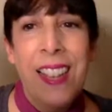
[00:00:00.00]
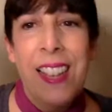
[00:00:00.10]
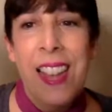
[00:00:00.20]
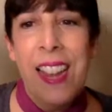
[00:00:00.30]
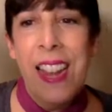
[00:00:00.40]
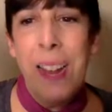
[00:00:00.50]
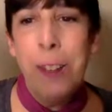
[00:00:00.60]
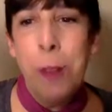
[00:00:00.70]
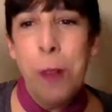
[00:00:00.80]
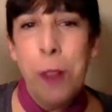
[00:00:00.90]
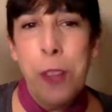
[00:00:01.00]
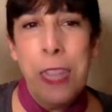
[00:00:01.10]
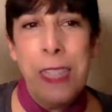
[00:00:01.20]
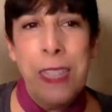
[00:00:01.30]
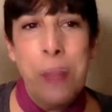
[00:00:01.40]
And I have some other
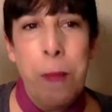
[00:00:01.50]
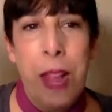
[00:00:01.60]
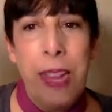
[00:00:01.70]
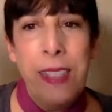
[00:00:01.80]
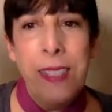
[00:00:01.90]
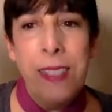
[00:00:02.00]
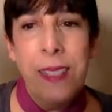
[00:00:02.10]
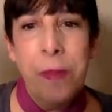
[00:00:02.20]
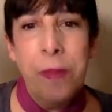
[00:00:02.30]
things in mind.